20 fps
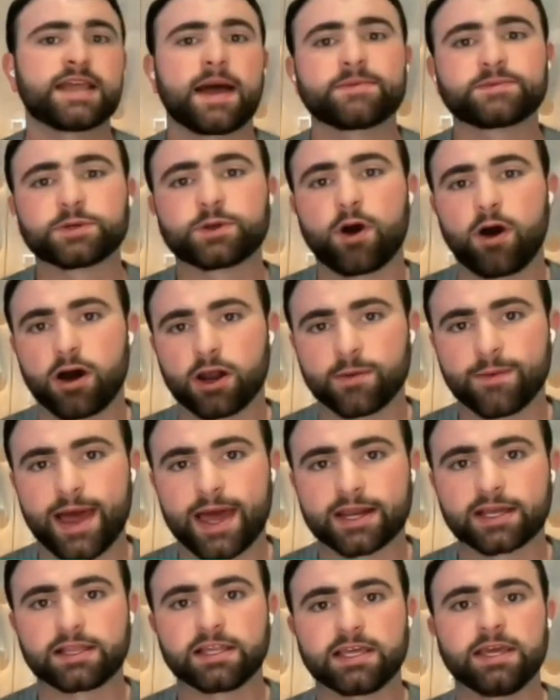steps would
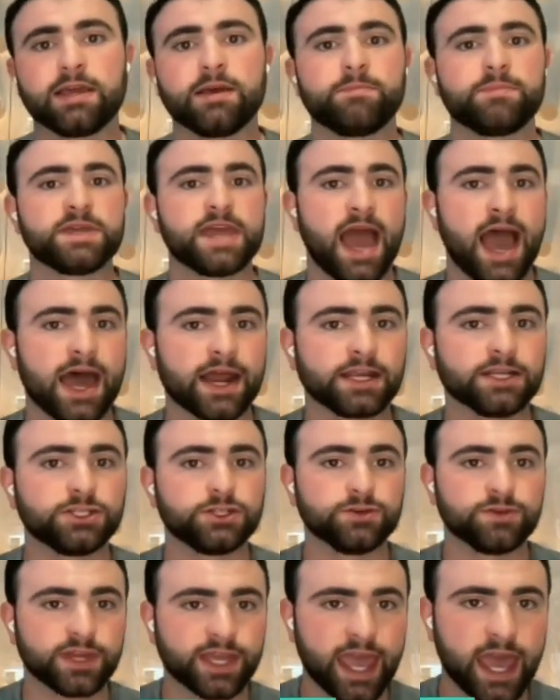automatically be
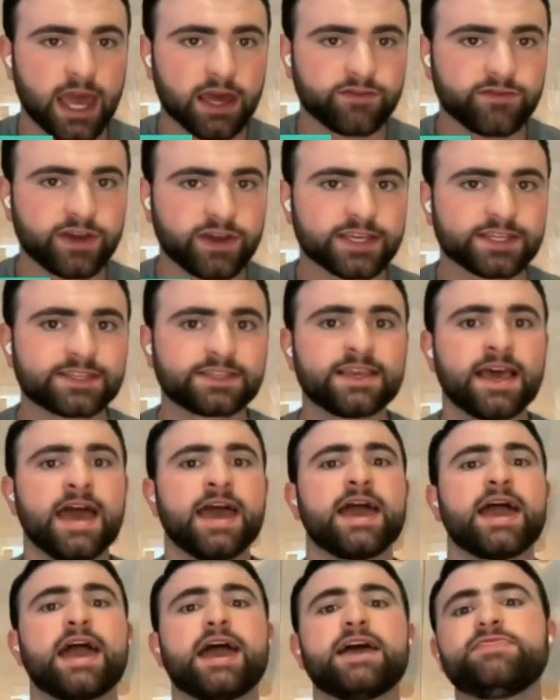added to the canvas,